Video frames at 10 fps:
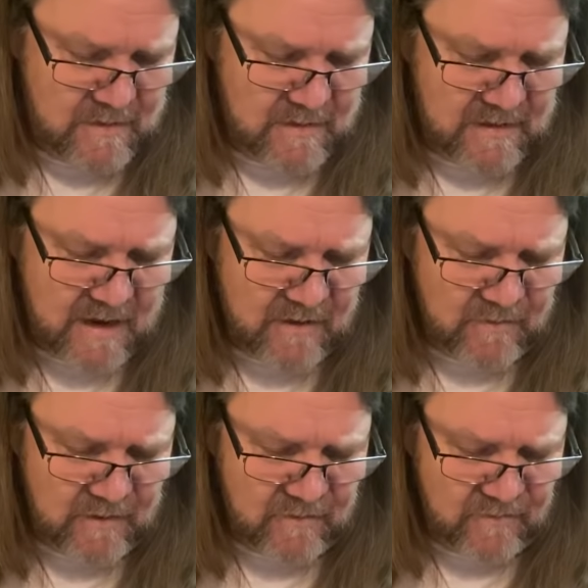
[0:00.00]
Allow
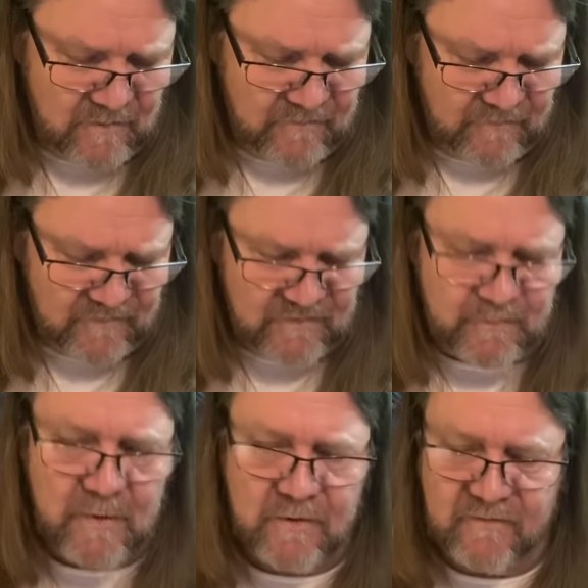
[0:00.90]
your inner youthful
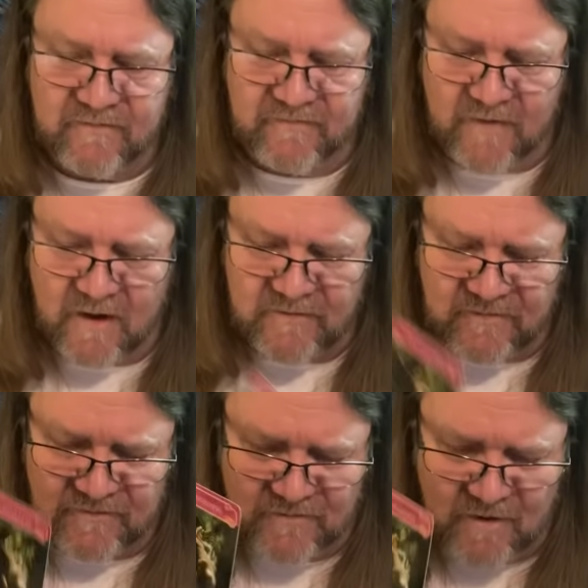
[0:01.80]
spirit of fun
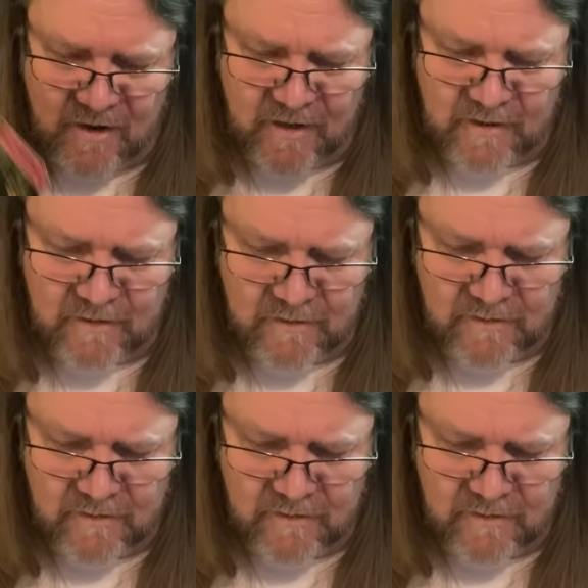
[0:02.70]
to shine.